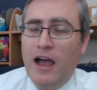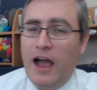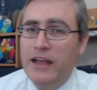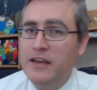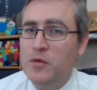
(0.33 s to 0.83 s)

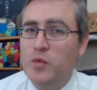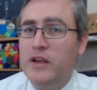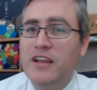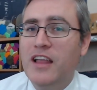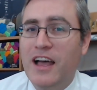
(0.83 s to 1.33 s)
I didn't
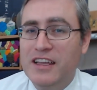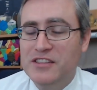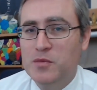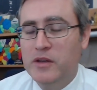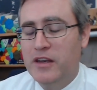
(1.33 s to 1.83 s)

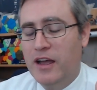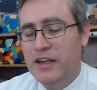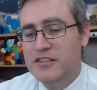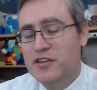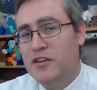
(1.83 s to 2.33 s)
realize when
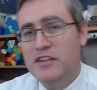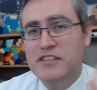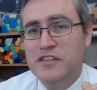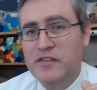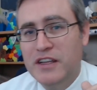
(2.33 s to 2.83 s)
I started
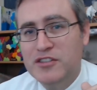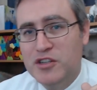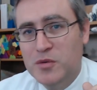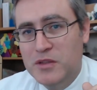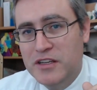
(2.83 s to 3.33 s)
this
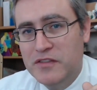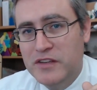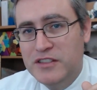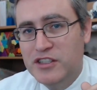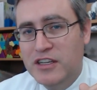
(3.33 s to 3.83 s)
adventure with the
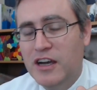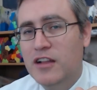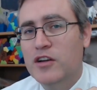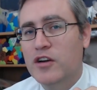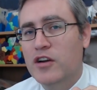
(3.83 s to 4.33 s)
DaVinci
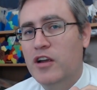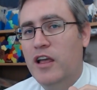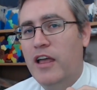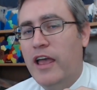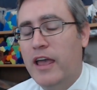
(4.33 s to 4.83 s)
Color
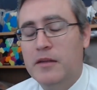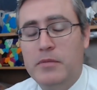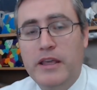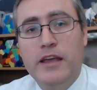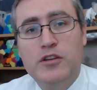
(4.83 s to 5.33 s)
and
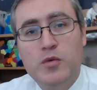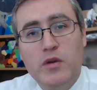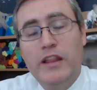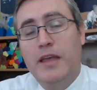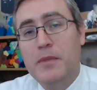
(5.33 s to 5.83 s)
began to
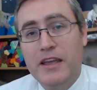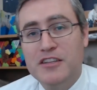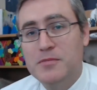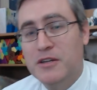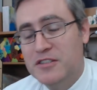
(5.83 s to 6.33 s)
relay my
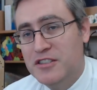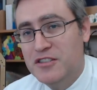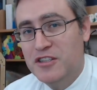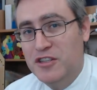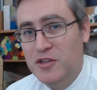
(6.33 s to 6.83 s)
experiences
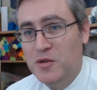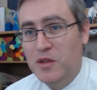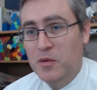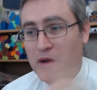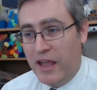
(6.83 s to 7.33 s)
to you
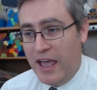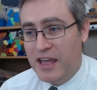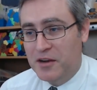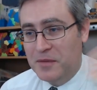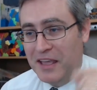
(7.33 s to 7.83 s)
that what I
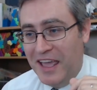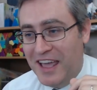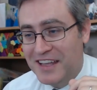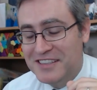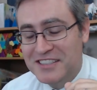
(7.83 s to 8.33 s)
had on my
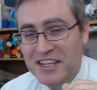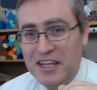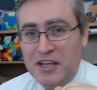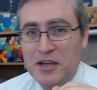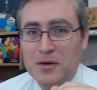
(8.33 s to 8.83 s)
hands
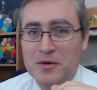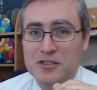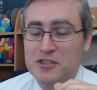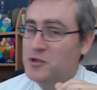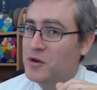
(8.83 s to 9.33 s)
was
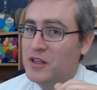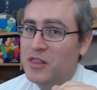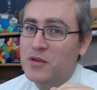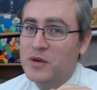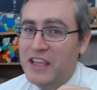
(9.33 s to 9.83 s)
a story in
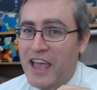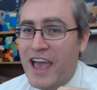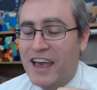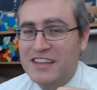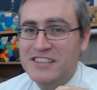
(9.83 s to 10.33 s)
three
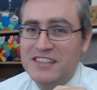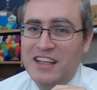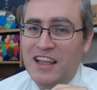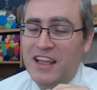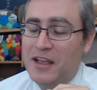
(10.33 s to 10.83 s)
acts,
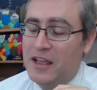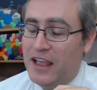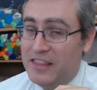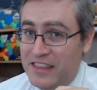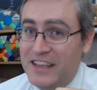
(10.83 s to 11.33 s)

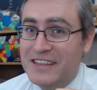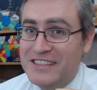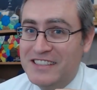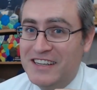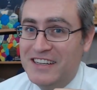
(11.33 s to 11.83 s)
and
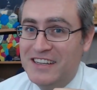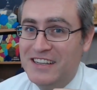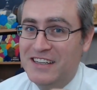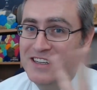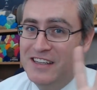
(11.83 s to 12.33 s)
this
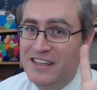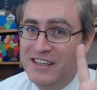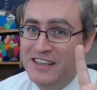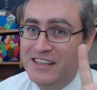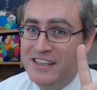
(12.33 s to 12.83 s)

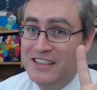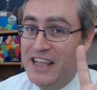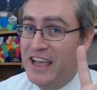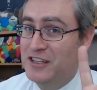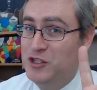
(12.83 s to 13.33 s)
is
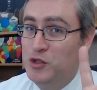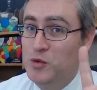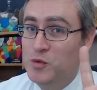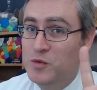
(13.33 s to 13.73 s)
Act Two.